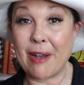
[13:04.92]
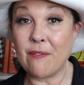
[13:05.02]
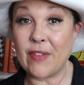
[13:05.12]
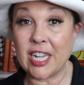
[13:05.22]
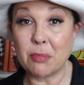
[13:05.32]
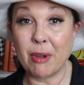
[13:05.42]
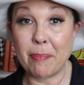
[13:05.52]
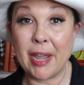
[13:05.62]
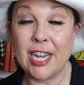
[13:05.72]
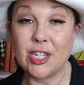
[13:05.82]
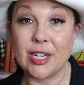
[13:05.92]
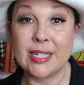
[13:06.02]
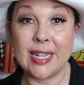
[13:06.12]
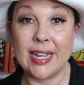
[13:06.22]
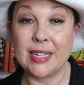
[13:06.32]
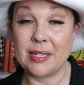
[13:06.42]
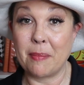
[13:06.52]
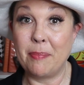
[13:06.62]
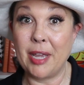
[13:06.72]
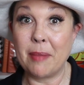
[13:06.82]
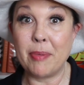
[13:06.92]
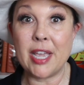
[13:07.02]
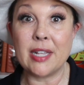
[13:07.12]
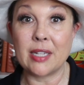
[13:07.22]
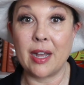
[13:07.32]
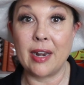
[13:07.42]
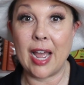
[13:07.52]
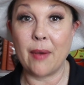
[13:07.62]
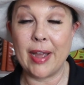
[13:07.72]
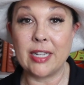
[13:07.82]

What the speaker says: about Facebook pages is a big piece on how